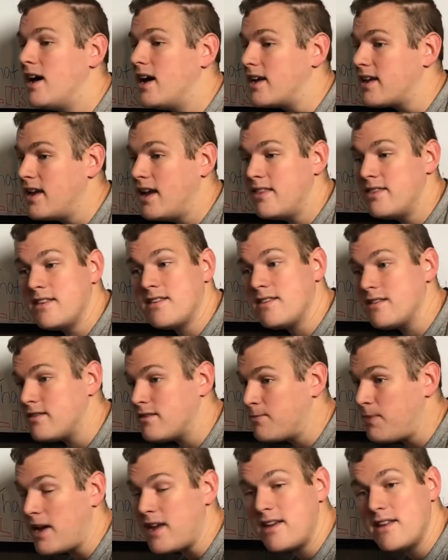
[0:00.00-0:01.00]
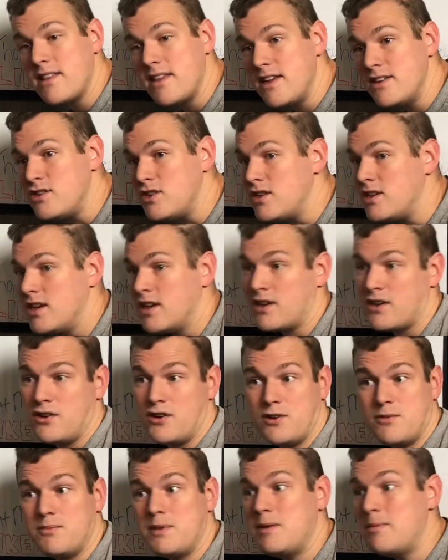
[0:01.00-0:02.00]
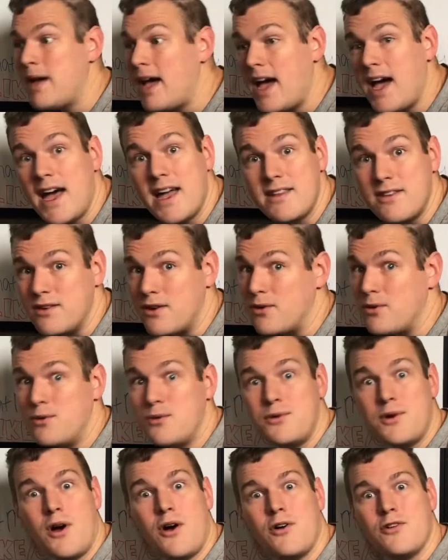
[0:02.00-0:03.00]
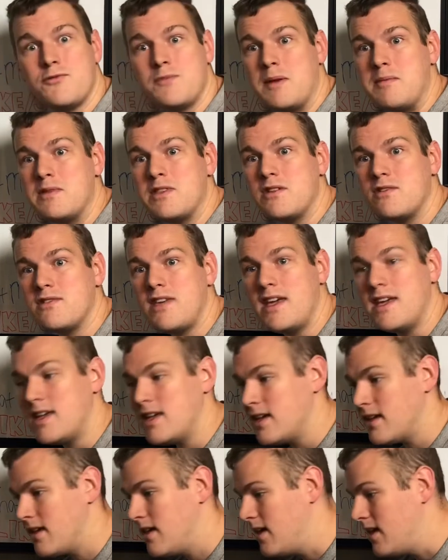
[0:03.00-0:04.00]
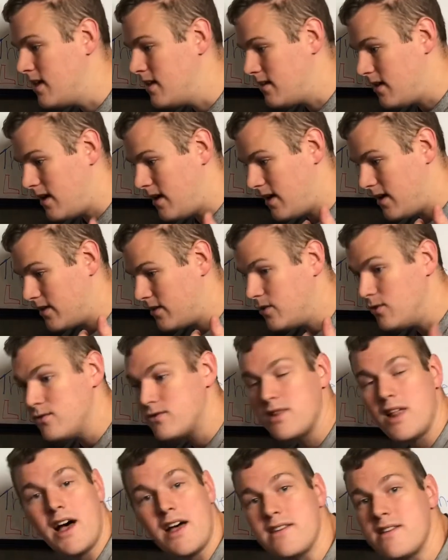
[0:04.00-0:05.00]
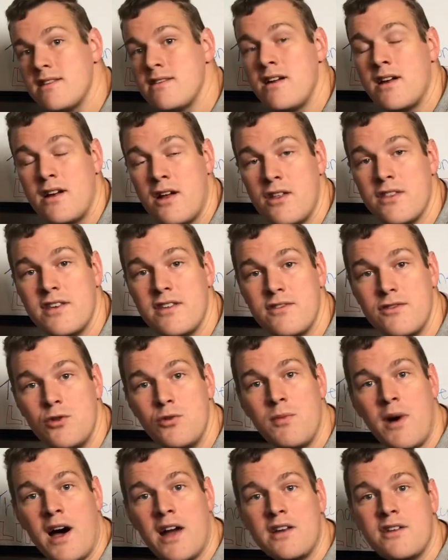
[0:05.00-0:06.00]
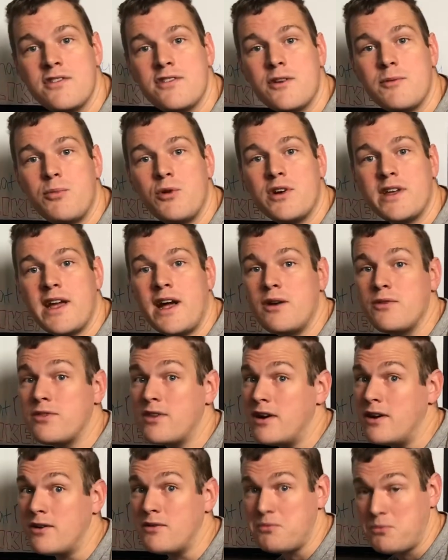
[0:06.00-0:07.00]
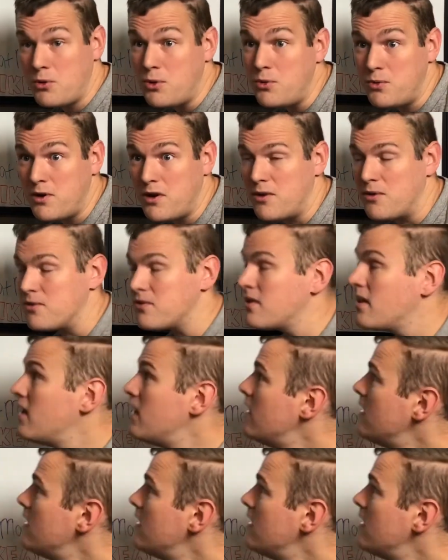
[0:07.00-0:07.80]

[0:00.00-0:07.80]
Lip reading: Again, this is speculation. It could be bad. You know, who knows? Maybe they're taking huge losses on all these new models they're putting out there. Who knows?